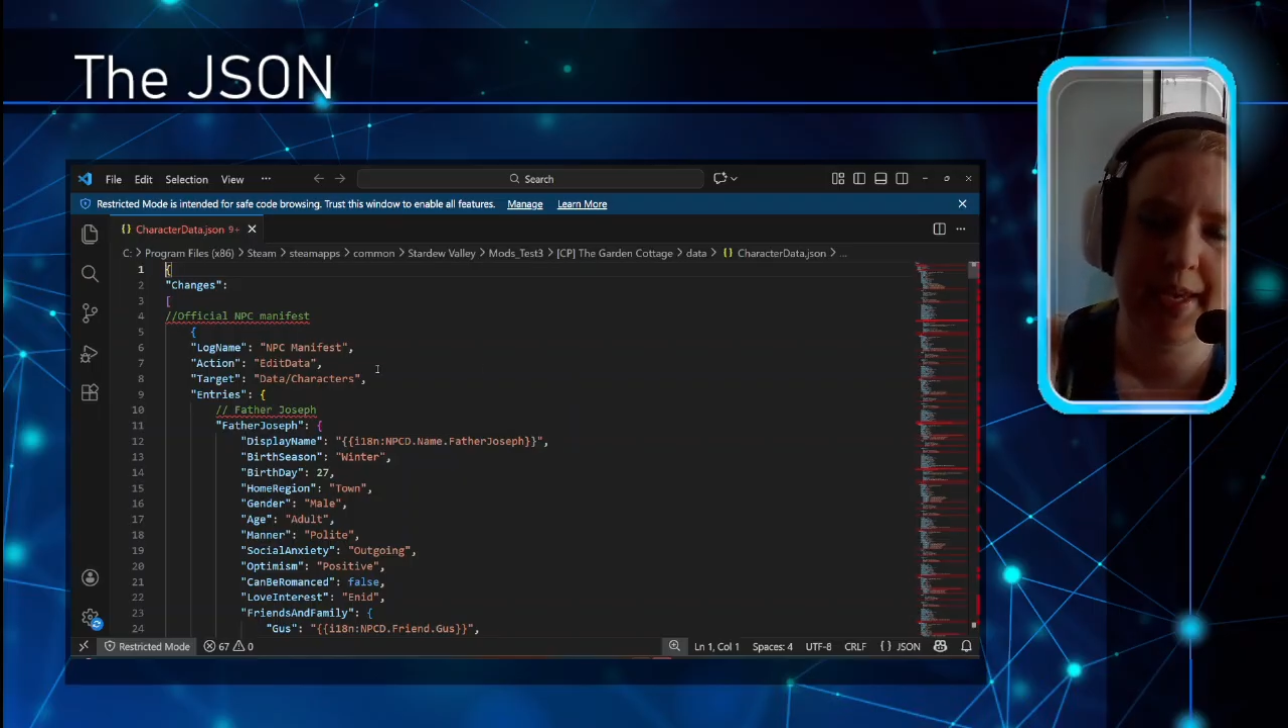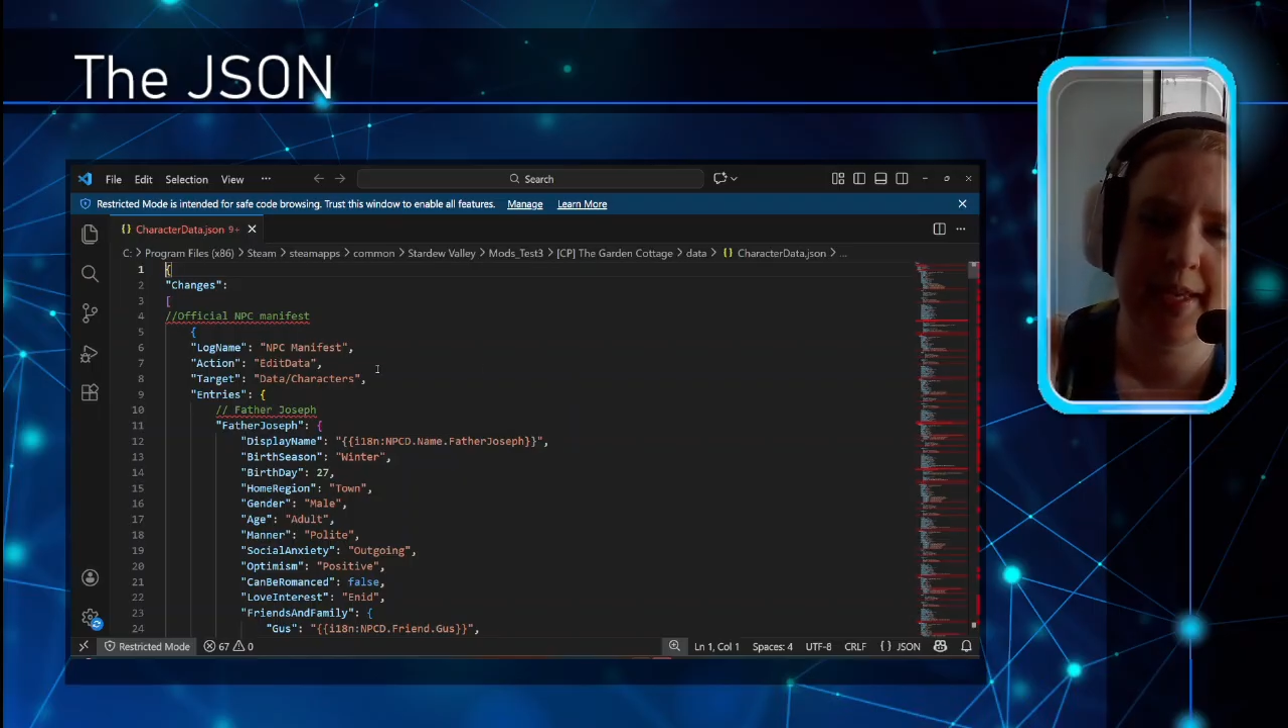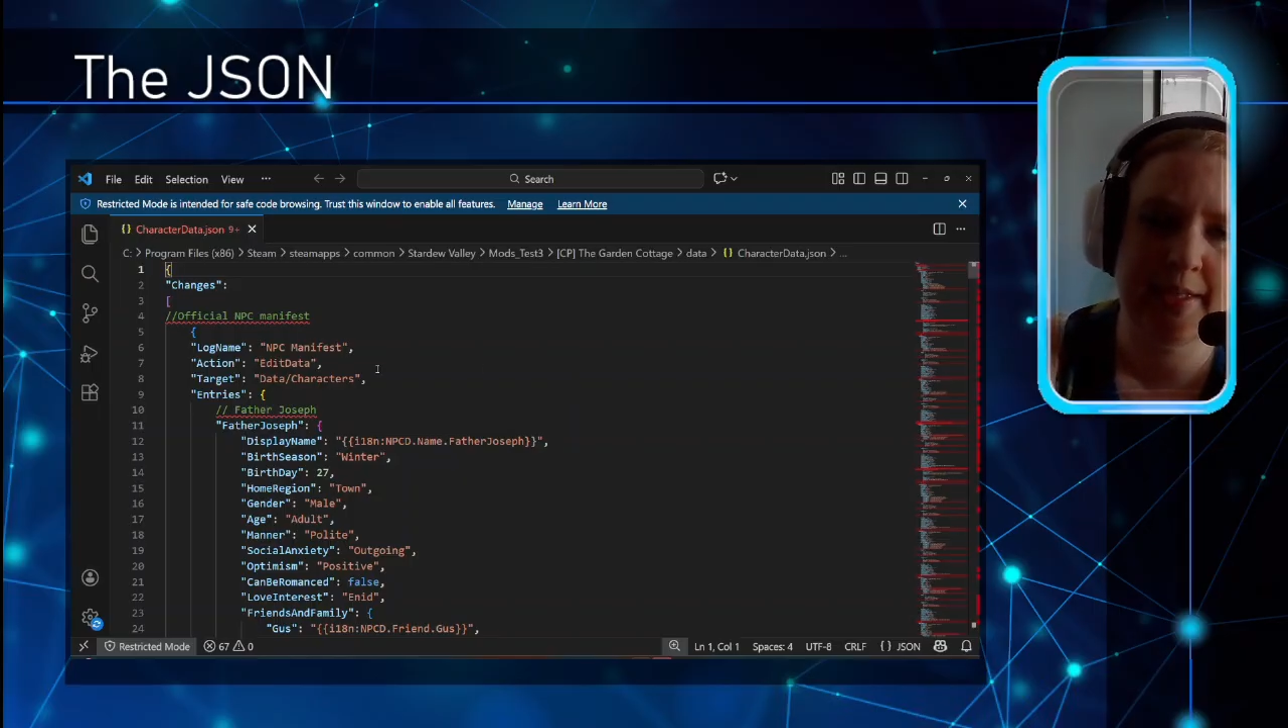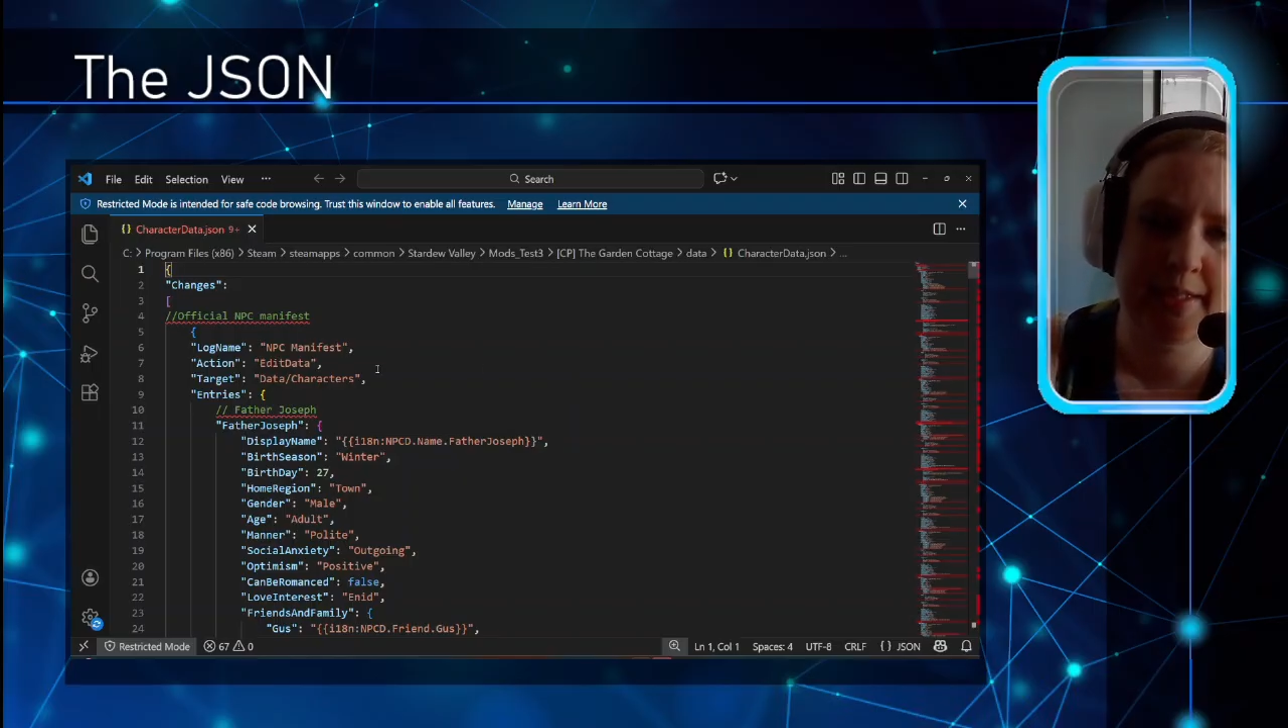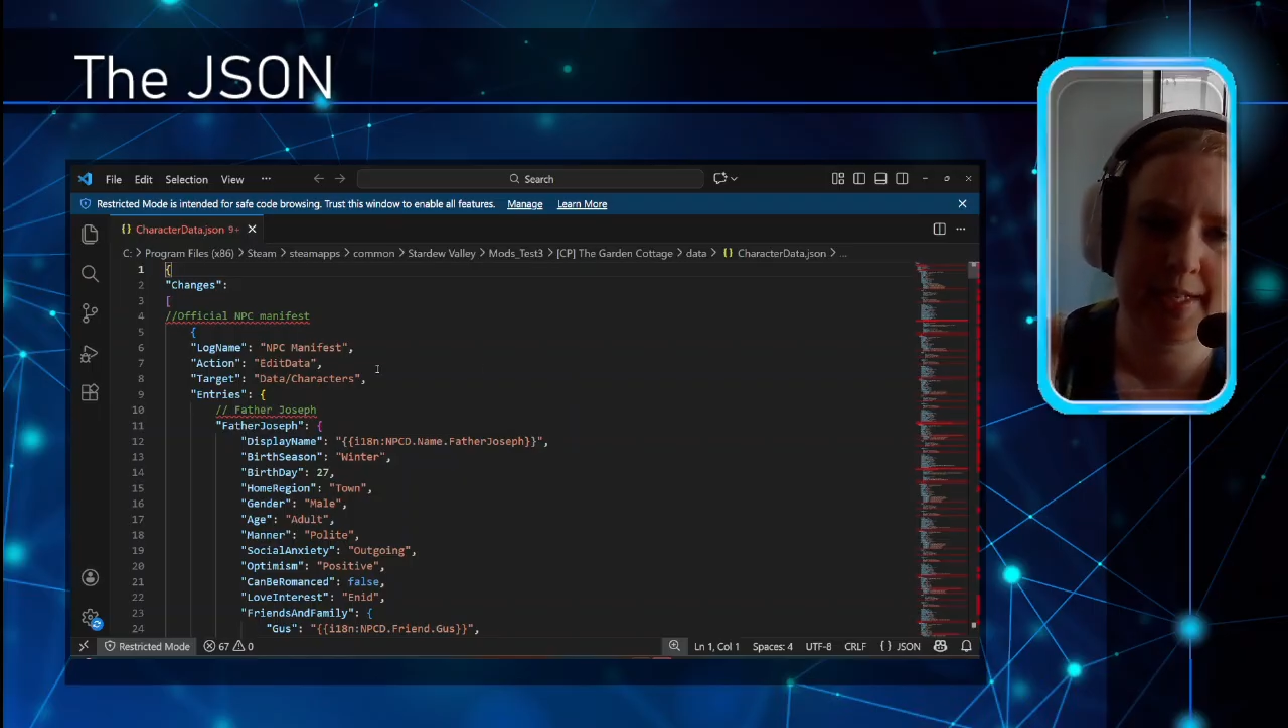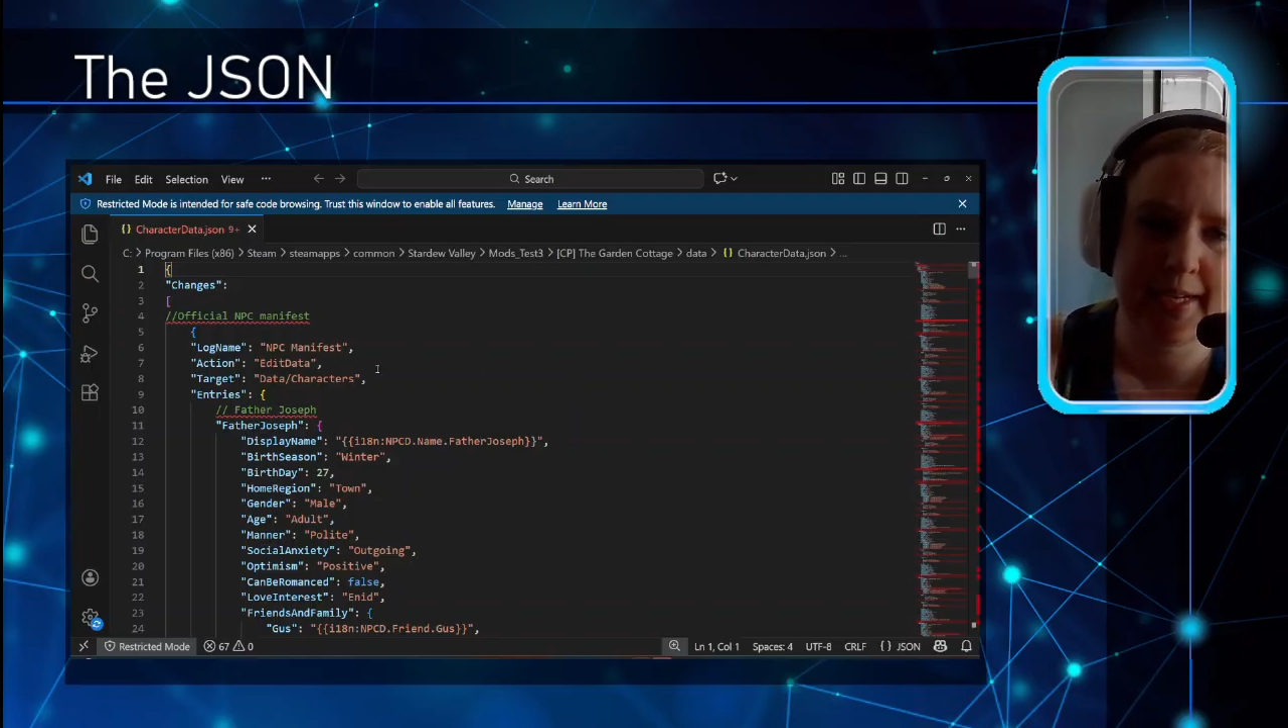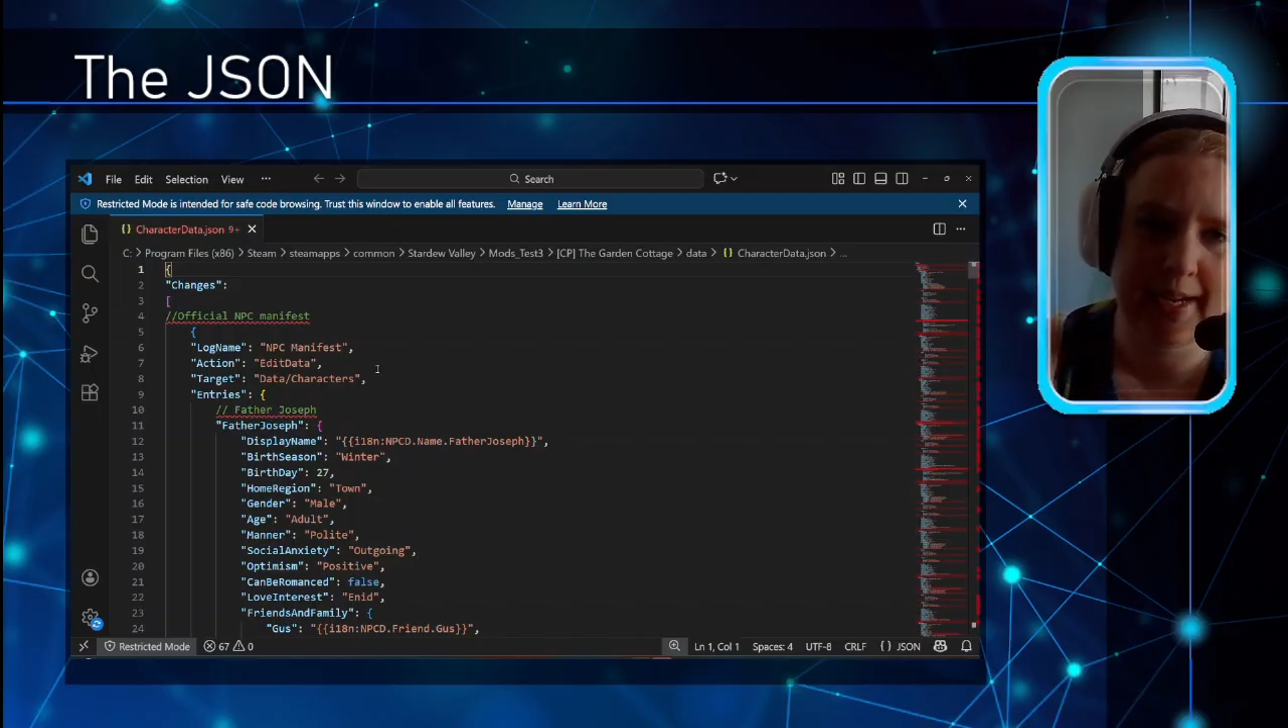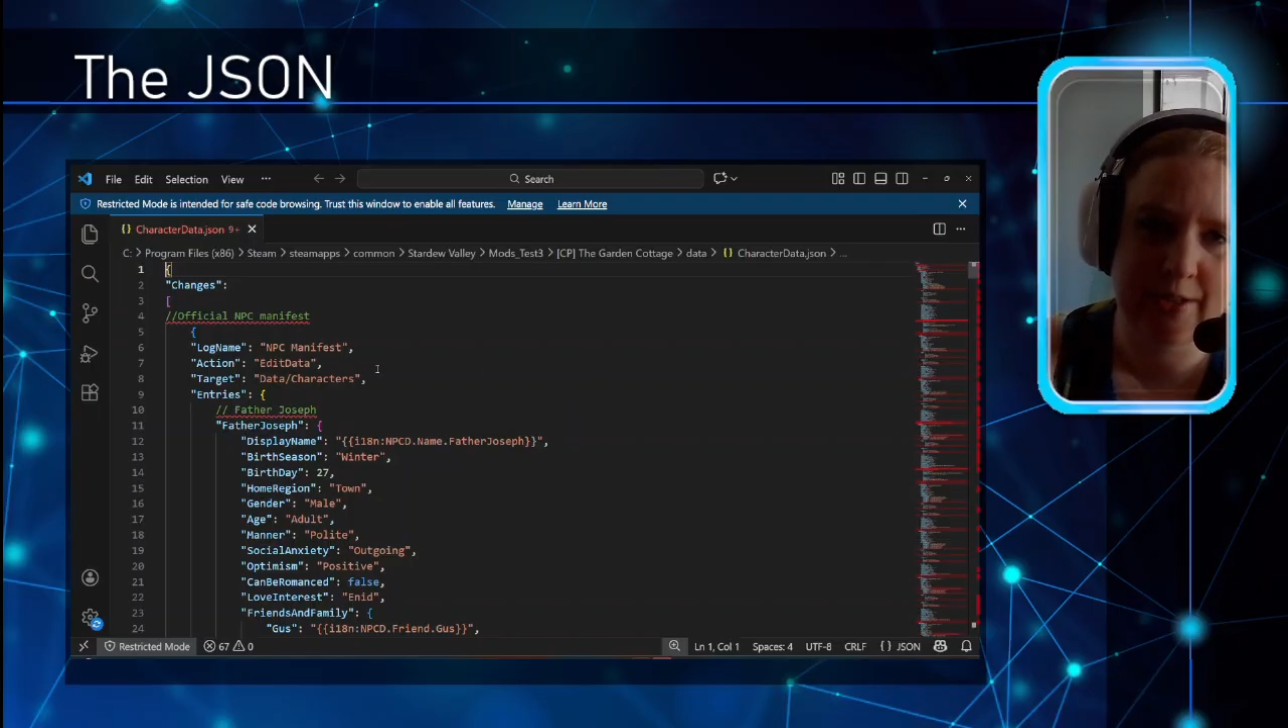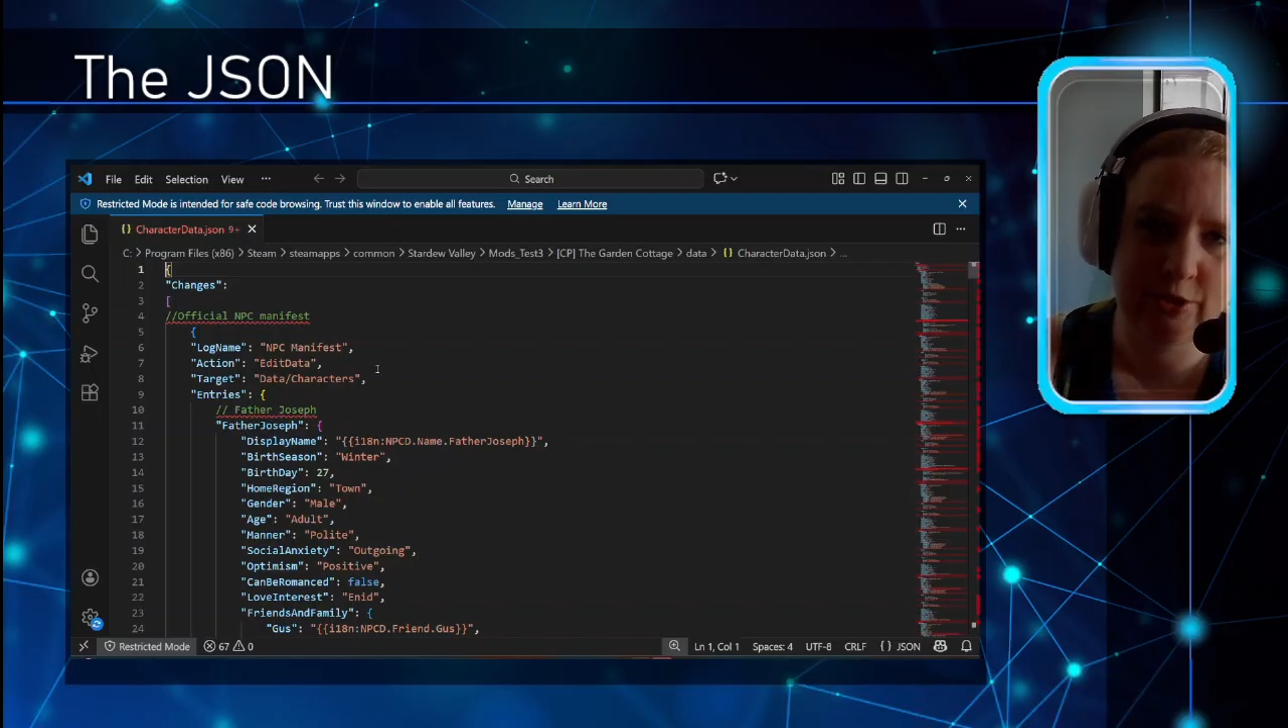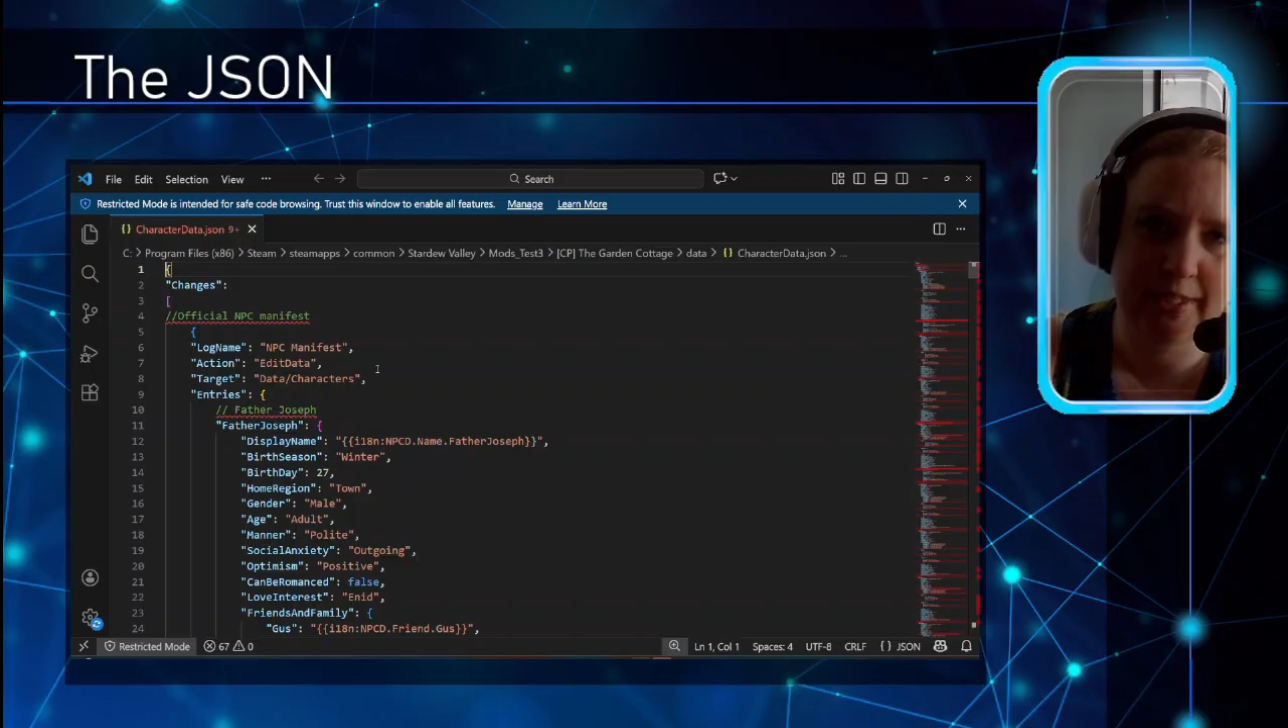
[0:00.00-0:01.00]
end and
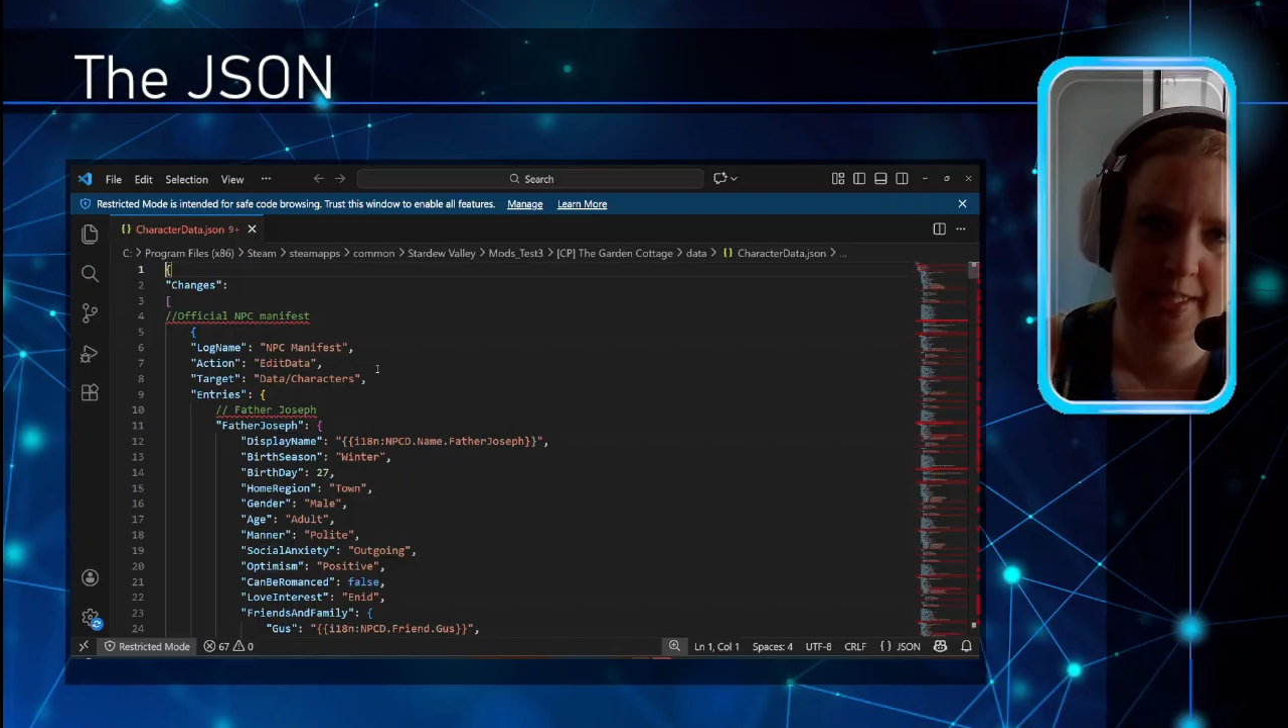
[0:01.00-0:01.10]
actually